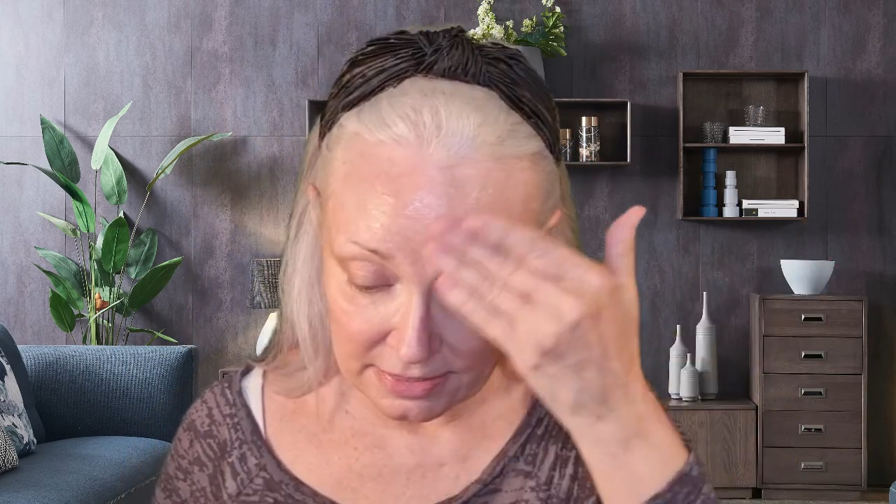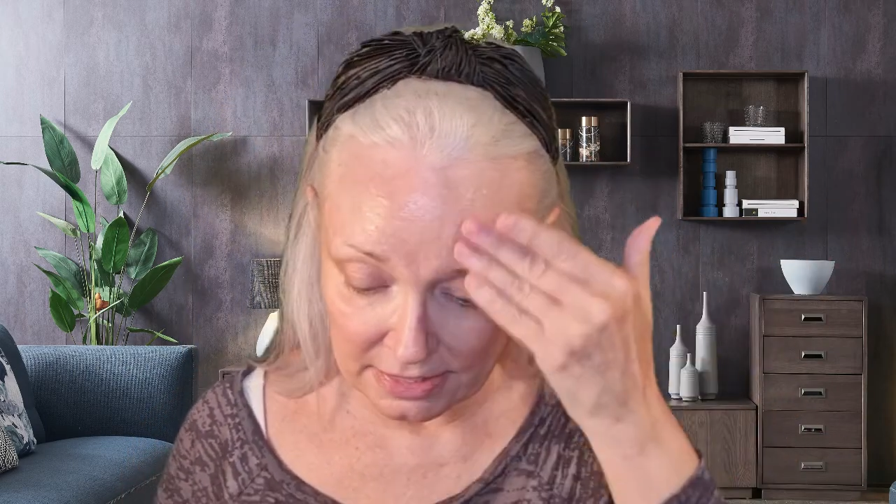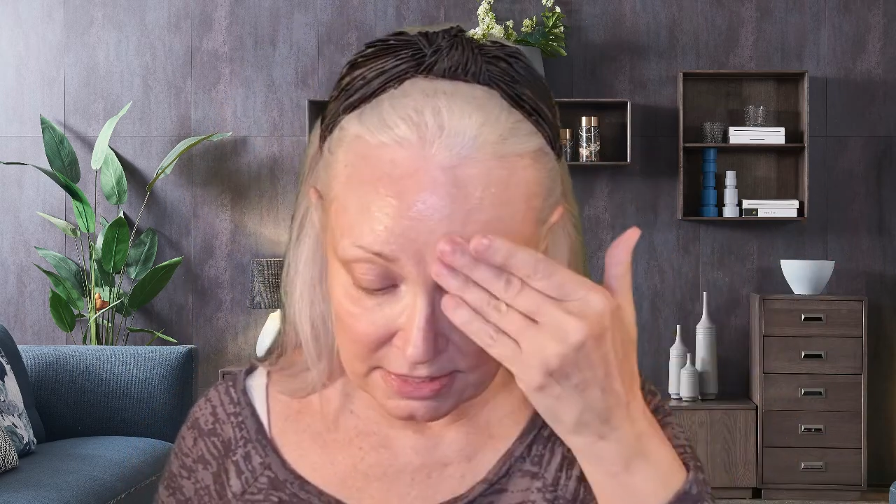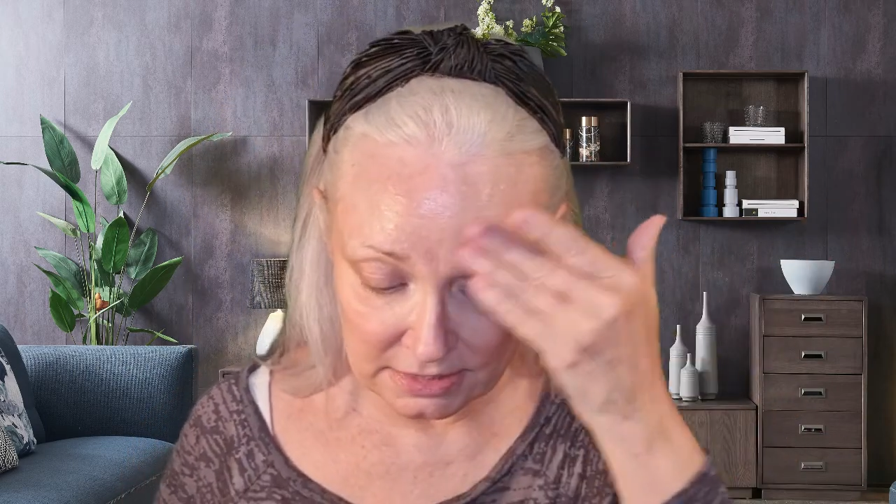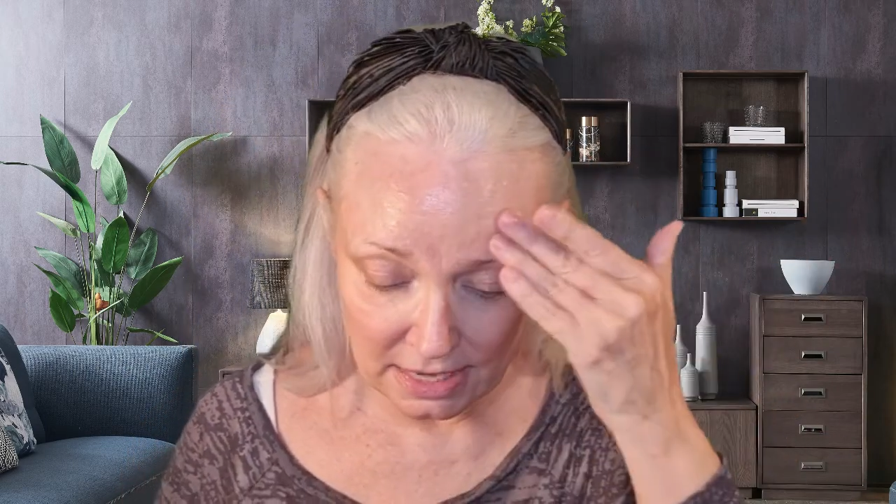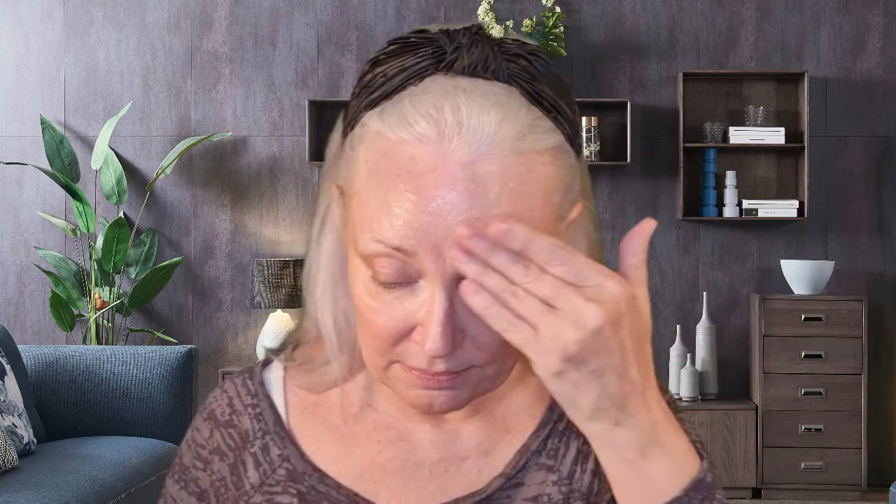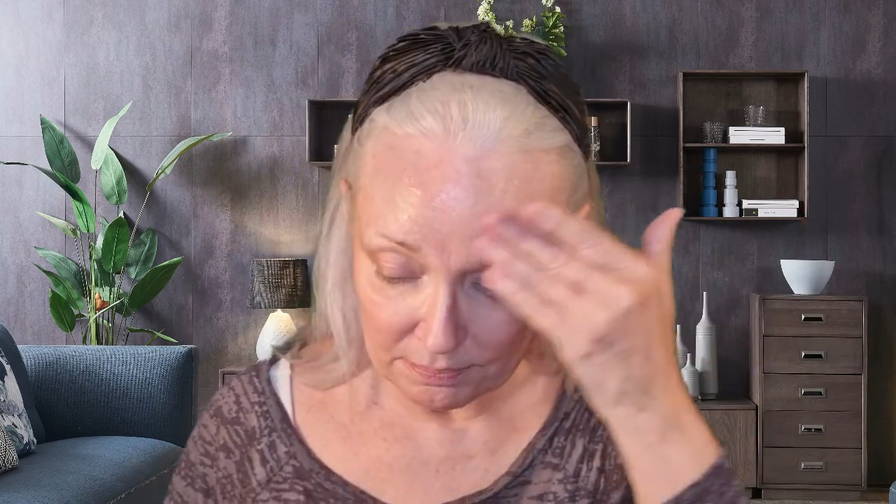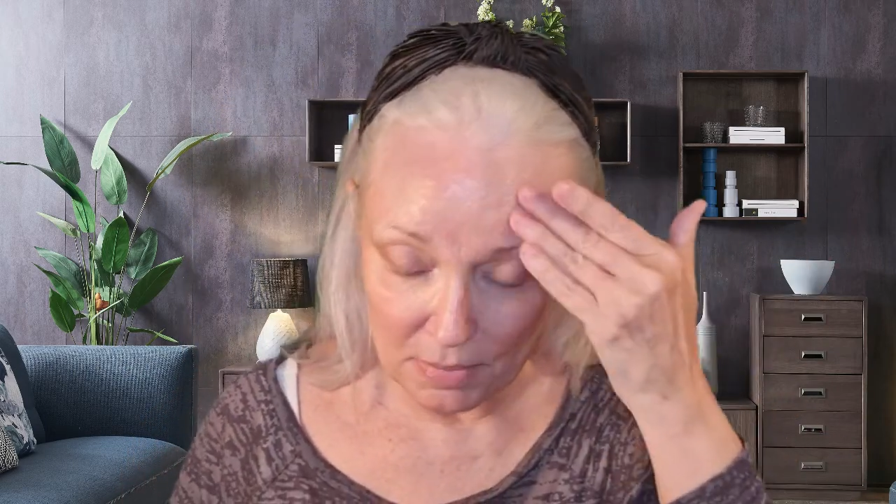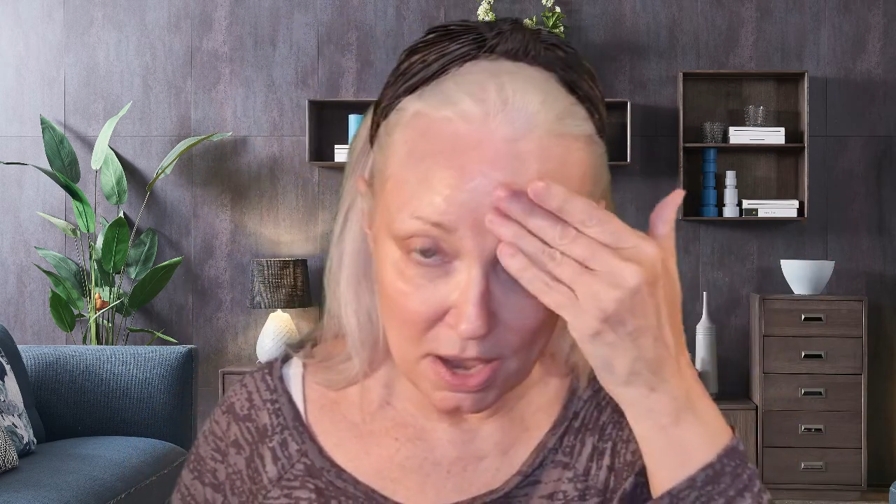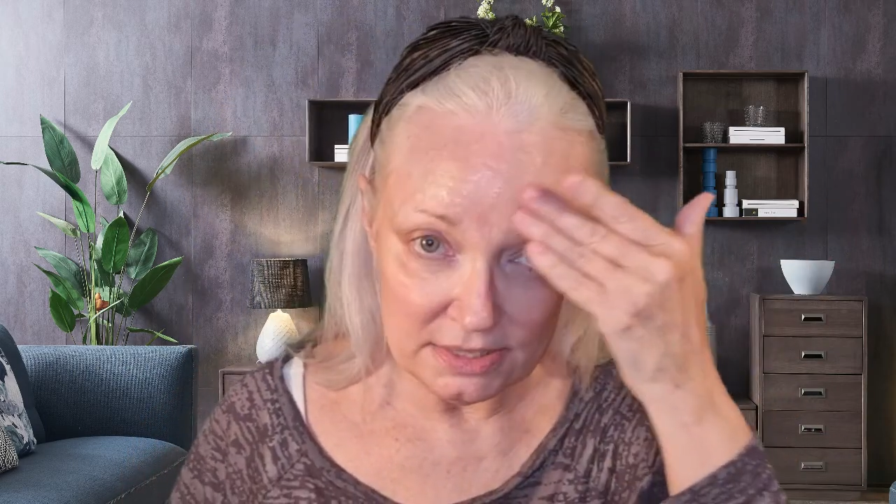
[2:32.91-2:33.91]
This
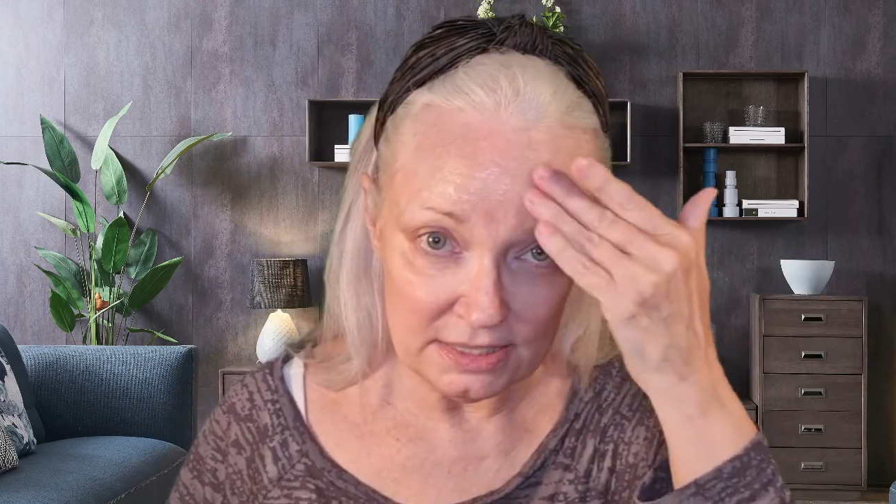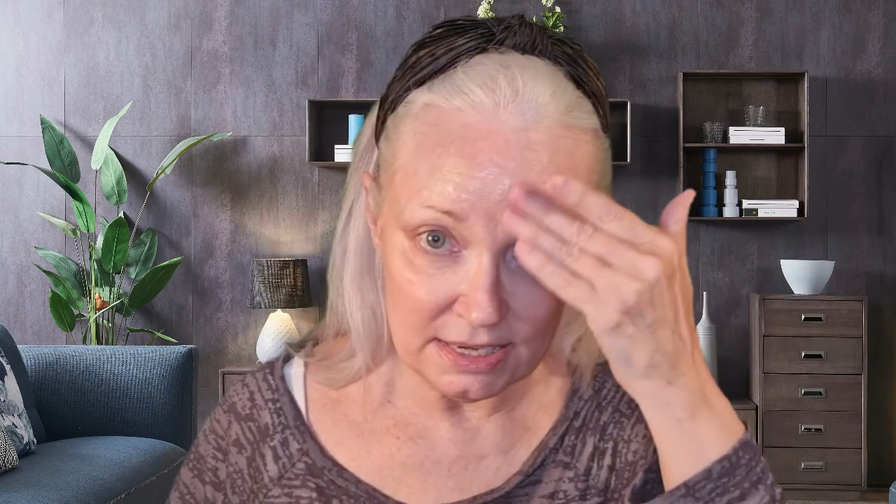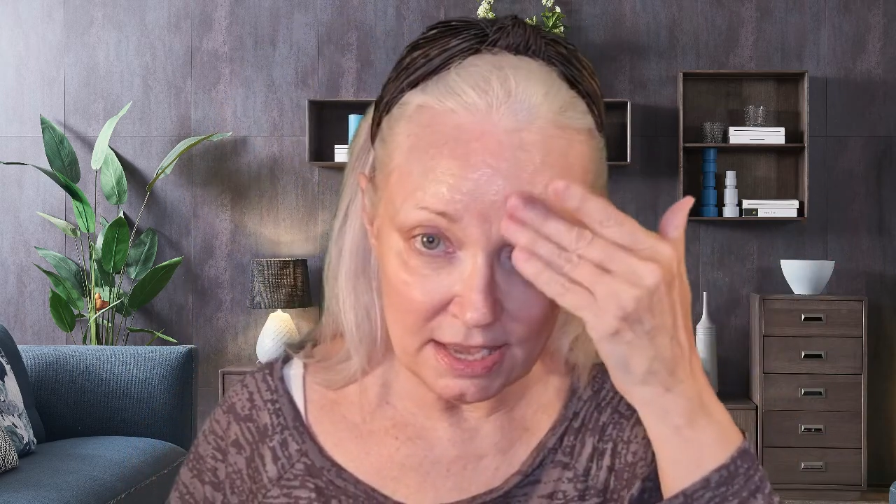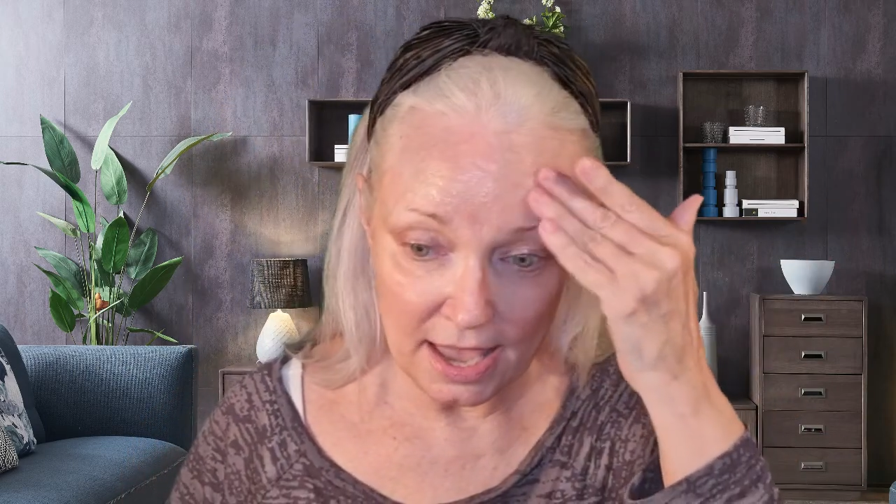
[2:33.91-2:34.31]
Mazi